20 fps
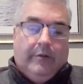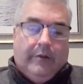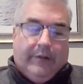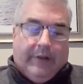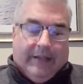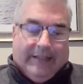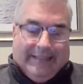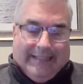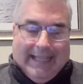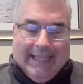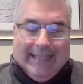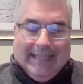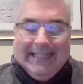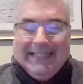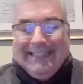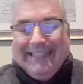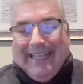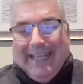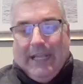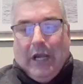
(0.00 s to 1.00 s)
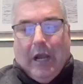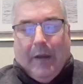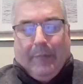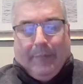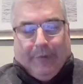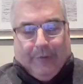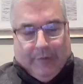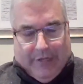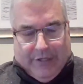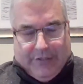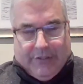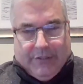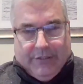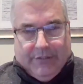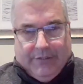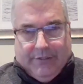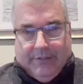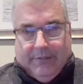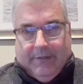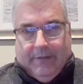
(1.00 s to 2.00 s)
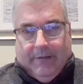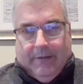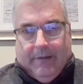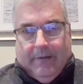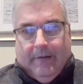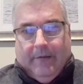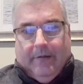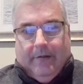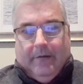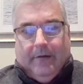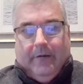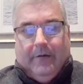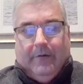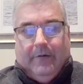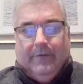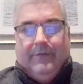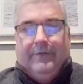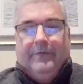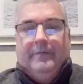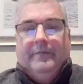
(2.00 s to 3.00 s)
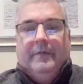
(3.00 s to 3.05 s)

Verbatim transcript: the day to day operations of